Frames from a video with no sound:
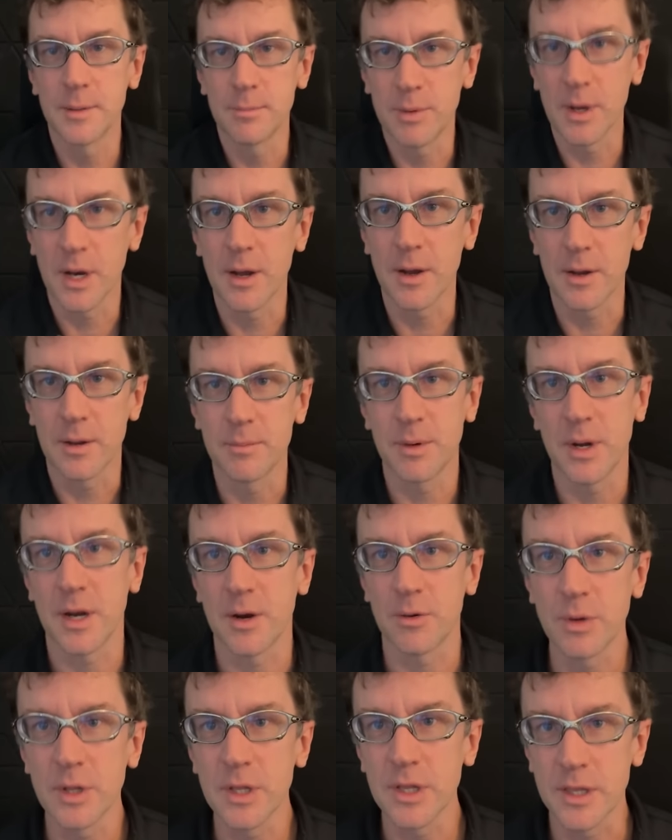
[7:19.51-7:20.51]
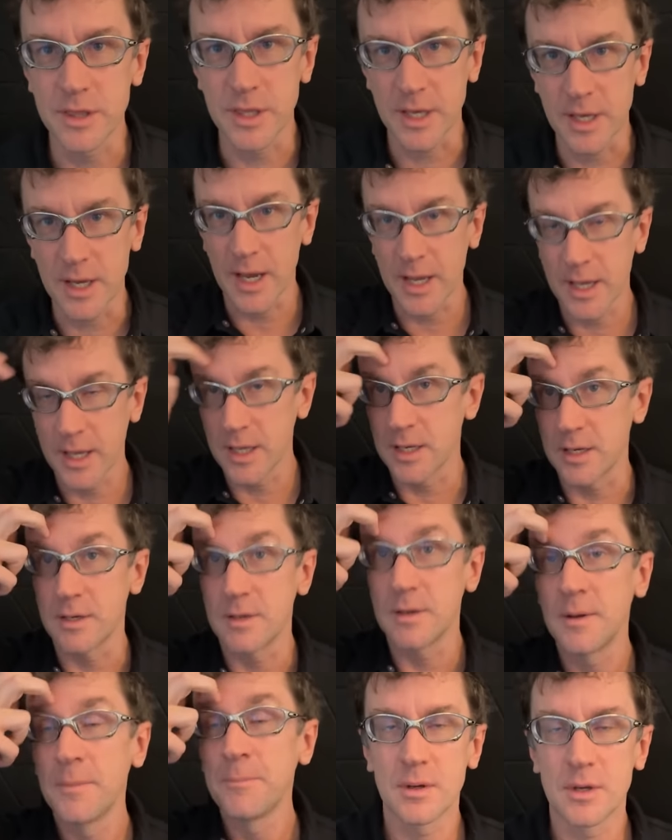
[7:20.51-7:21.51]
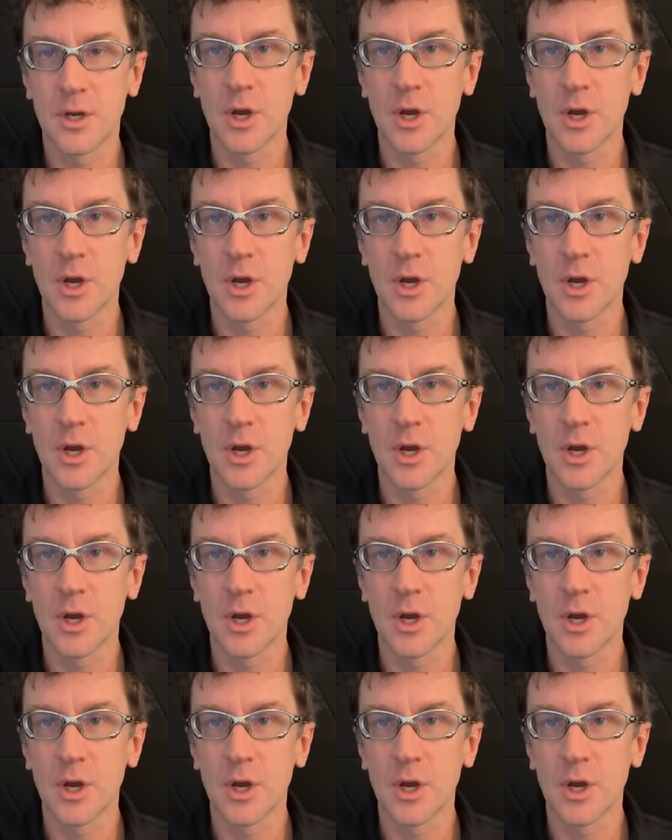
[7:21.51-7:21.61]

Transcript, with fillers: and but I but I really think I can